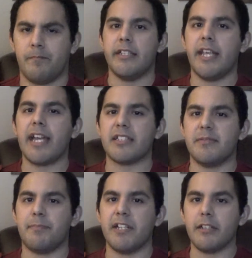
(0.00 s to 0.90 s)

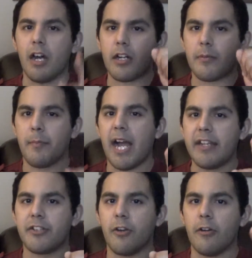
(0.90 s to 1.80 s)
Yes, but not on
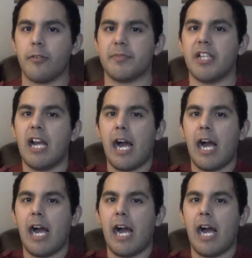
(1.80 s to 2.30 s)
my terms.